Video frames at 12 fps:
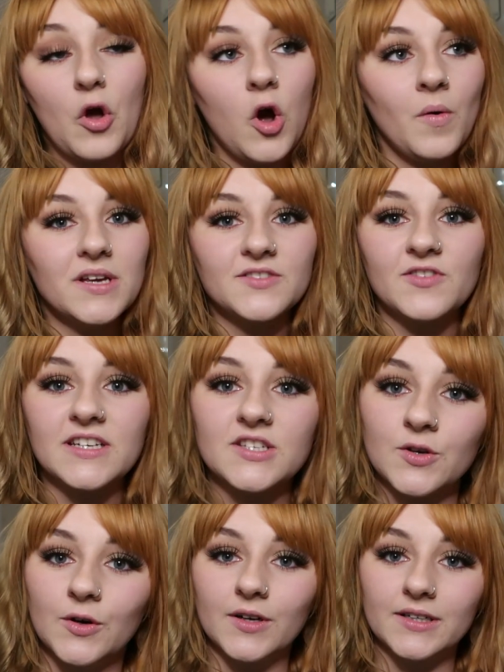always free to
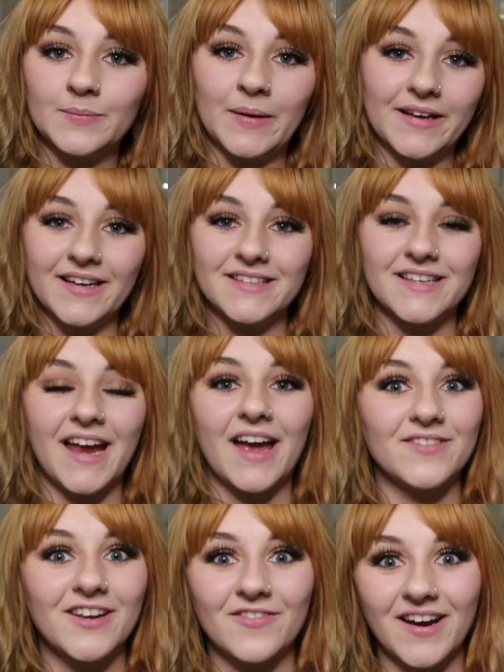talk because I
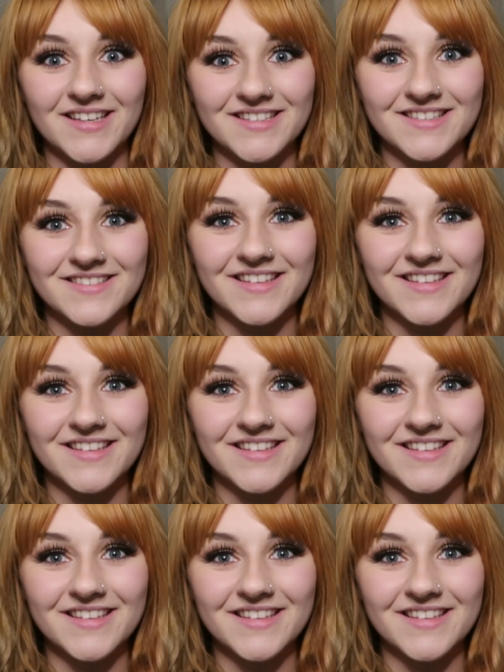have no friends.